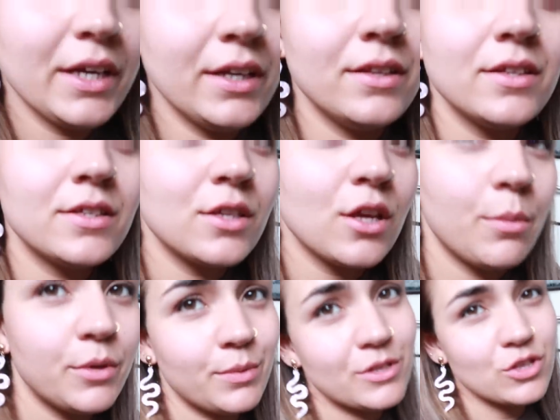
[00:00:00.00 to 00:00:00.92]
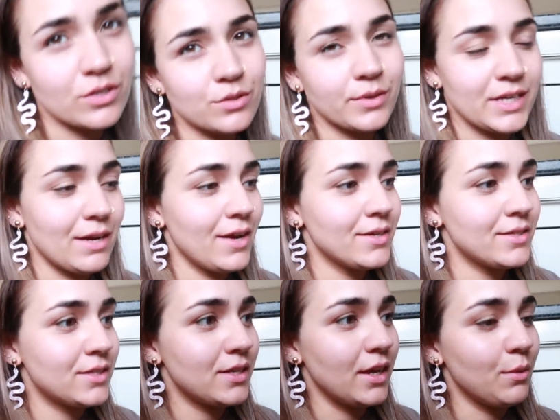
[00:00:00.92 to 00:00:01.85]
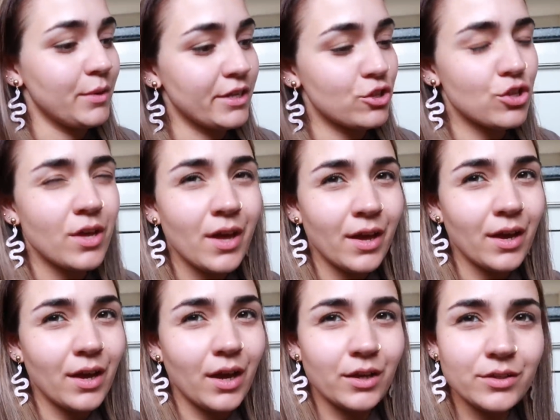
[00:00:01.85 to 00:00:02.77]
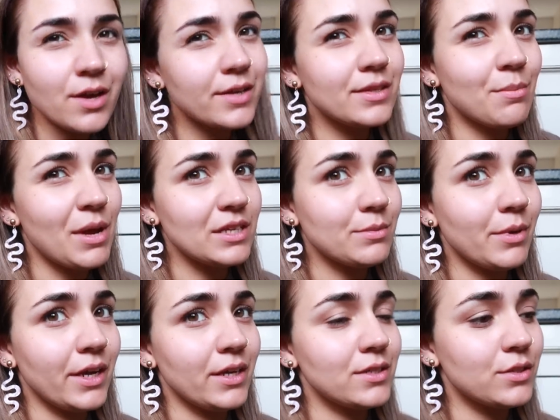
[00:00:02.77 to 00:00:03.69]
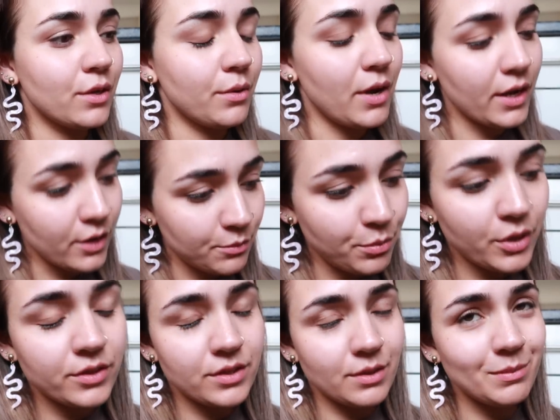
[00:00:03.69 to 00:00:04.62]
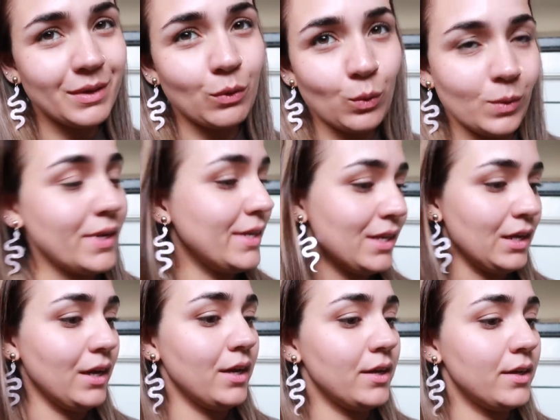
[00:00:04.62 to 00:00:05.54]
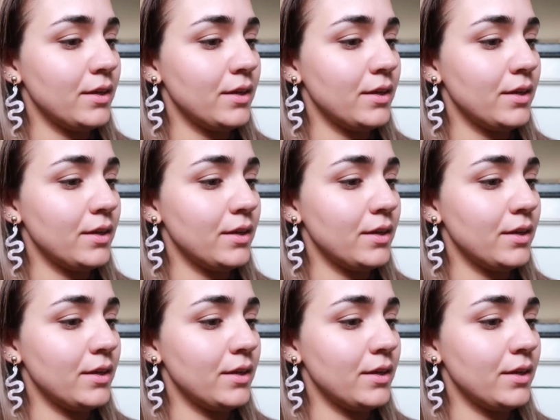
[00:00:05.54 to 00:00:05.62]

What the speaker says: in this cupboard which I sorted out yesterday which are not in the best place, so I could put them all in here,